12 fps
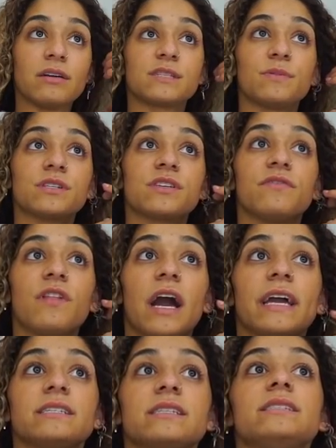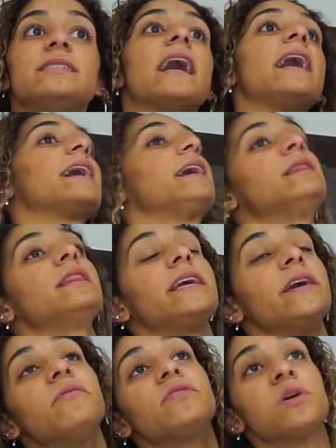was supposed to fly in today and
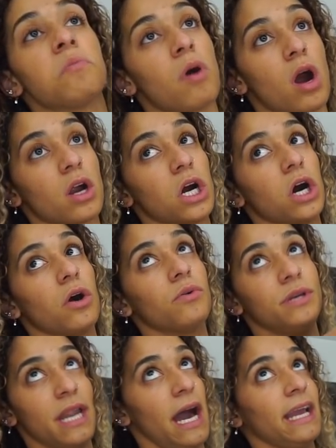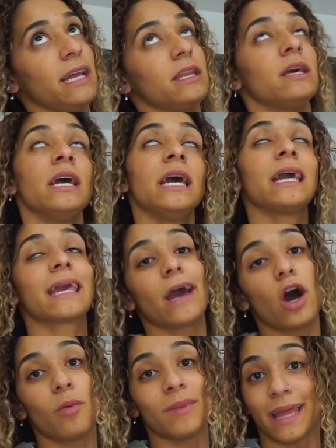leave tomorrow night,
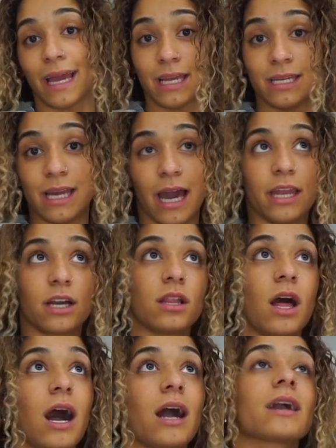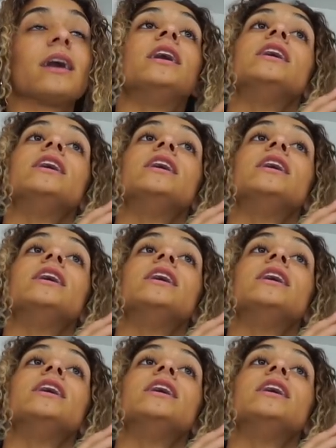get home at like 9 o'clock.